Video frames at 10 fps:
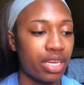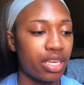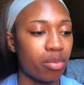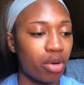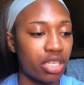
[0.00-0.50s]
I
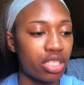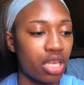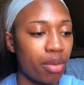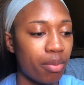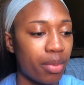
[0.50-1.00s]
need to brush
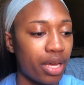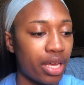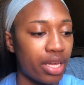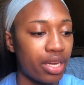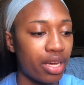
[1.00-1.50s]
them,
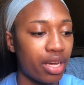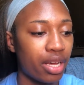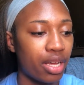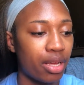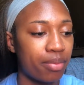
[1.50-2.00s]
but
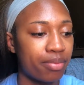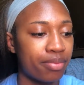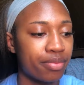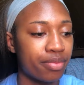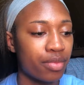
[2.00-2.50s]
holla
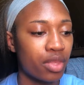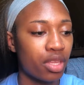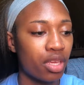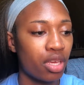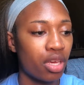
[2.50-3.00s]

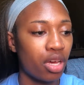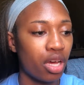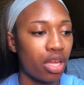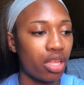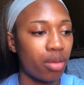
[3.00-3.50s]

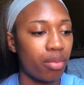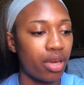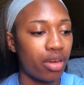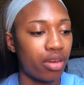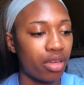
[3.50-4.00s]

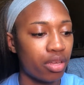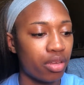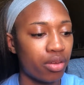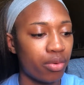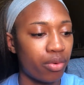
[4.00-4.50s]
berry.
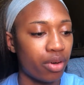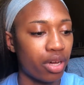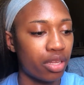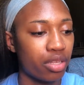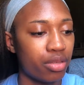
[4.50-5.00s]
Oh,
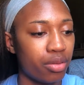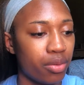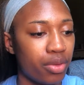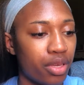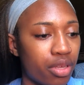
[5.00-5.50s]

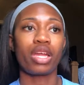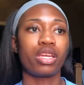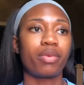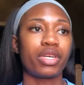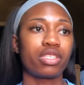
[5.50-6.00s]
hallelujah. I need
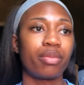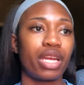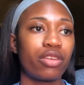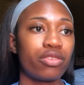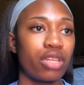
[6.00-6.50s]
to brush them, but
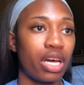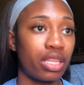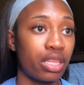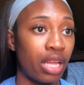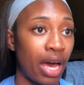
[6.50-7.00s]
I'll do that
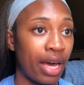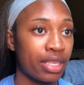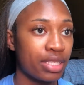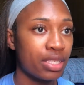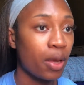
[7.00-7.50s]
last.